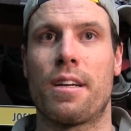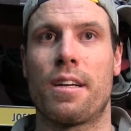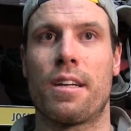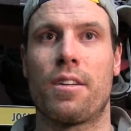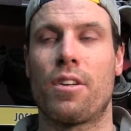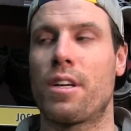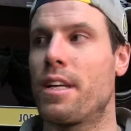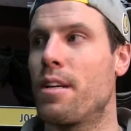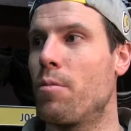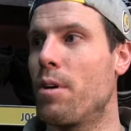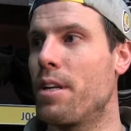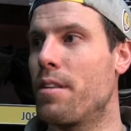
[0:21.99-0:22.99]
and look
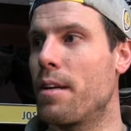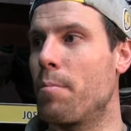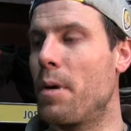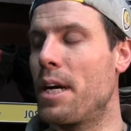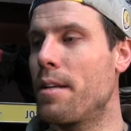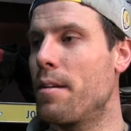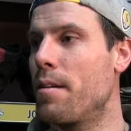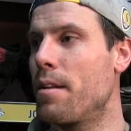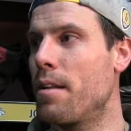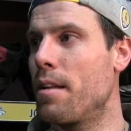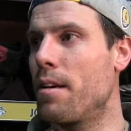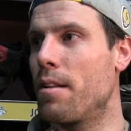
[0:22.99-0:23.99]
into what you think might
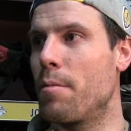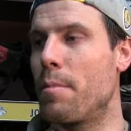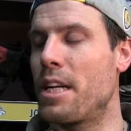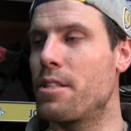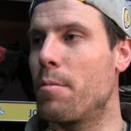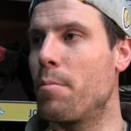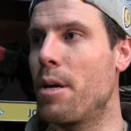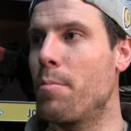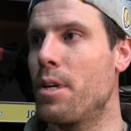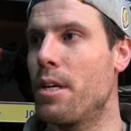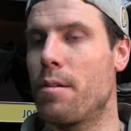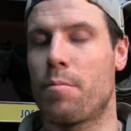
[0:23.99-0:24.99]
the, the matchup
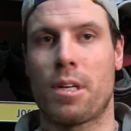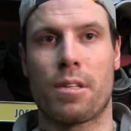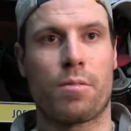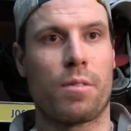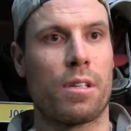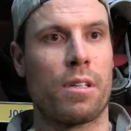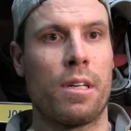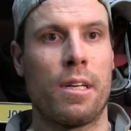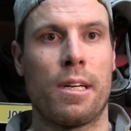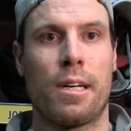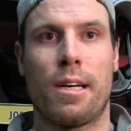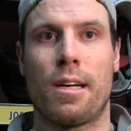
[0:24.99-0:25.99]
might be, you might as well
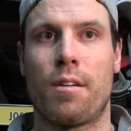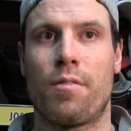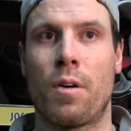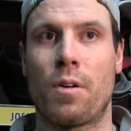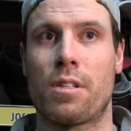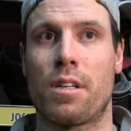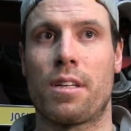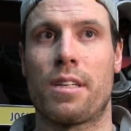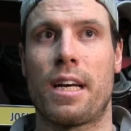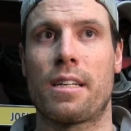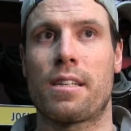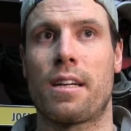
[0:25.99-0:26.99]
uh, focus on the
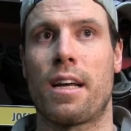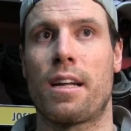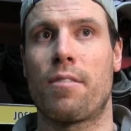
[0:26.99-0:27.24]
task at hand.